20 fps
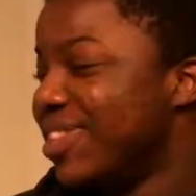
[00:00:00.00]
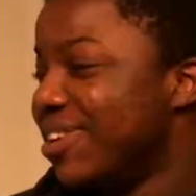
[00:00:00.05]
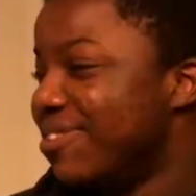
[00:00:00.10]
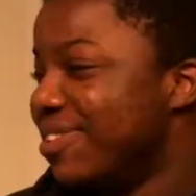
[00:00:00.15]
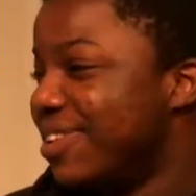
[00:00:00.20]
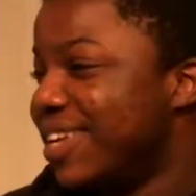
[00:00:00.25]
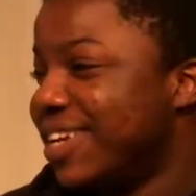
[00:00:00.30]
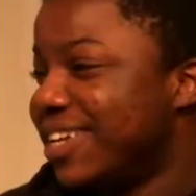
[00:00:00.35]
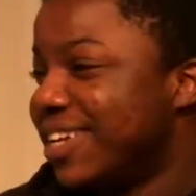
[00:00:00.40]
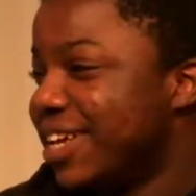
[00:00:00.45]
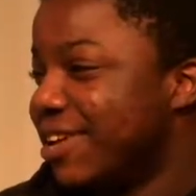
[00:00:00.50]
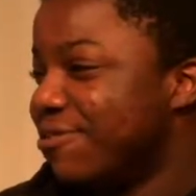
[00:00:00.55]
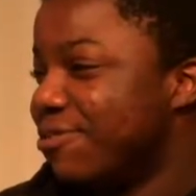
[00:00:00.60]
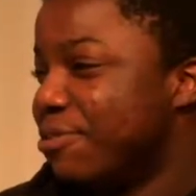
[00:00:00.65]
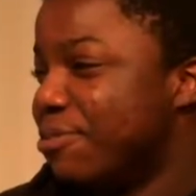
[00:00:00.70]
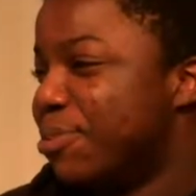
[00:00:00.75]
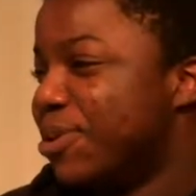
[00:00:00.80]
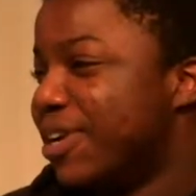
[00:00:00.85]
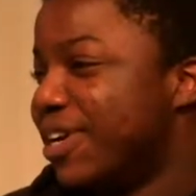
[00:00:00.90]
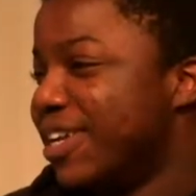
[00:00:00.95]
think of a nickname
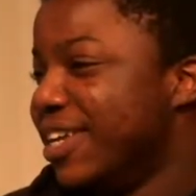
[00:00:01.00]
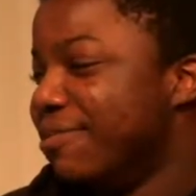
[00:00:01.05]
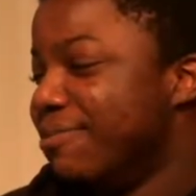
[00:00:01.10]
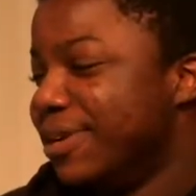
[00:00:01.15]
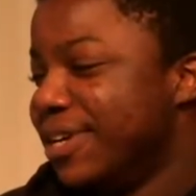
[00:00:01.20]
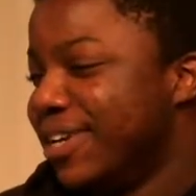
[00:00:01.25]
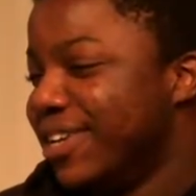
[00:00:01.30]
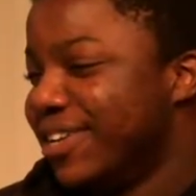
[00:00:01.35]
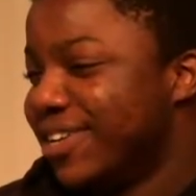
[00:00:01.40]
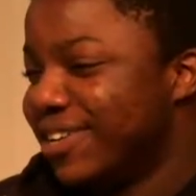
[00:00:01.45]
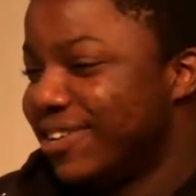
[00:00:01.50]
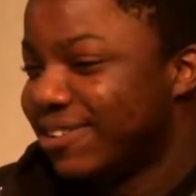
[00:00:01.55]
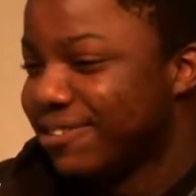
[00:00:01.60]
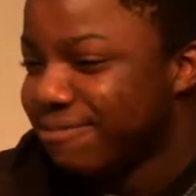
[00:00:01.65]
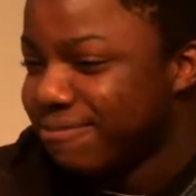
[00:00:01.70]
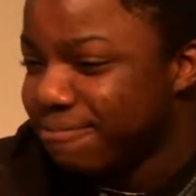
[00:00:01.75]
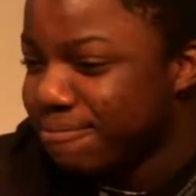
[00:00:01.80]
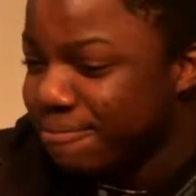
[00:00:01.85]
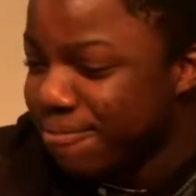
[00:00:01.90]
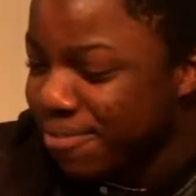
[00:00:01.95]
for Bualia, but you know.
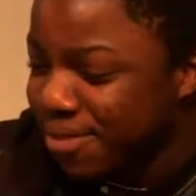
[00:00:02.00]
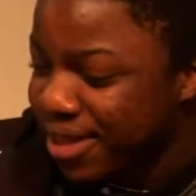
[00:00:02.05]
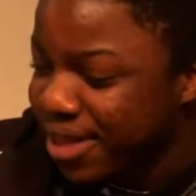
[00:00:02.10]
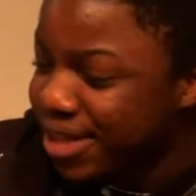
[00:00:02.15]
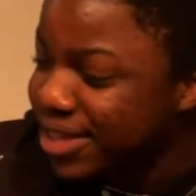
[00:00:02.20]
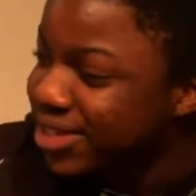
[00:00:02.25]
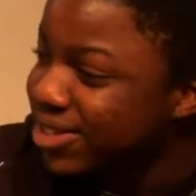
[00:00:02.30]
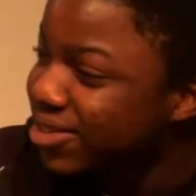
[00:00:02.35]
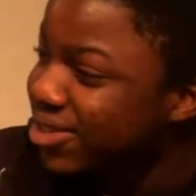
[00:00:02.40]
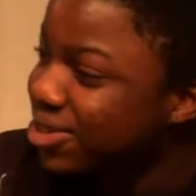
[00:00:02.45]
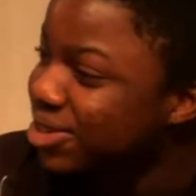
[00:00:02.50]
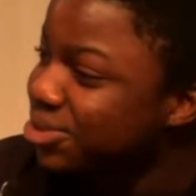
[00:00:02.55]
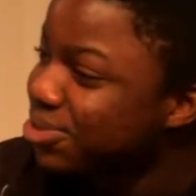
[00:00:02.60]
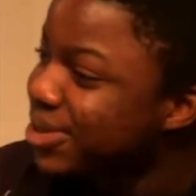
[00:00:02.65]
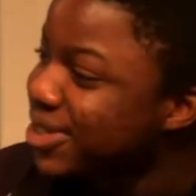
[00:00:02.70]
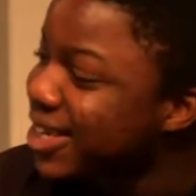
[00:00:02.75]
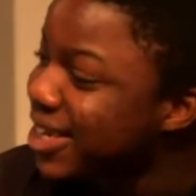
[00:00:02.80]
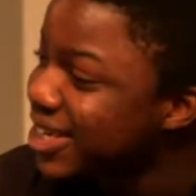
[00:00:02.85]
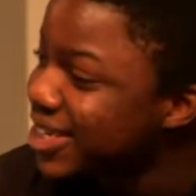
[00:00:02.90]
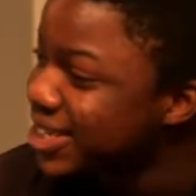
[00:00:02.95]
So it goes,
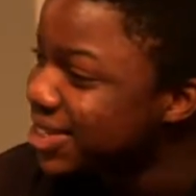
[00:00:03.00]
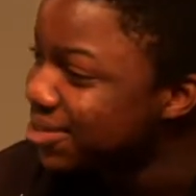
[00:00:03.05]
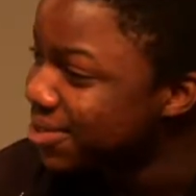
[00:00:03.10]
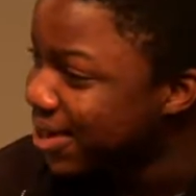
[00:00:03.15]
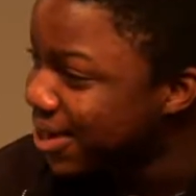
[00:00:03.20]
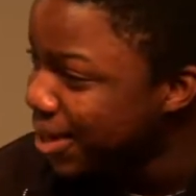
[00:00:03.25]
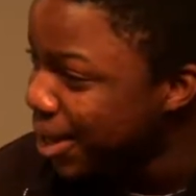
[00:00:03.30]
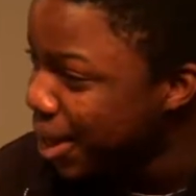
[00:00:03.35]
Watashi wa?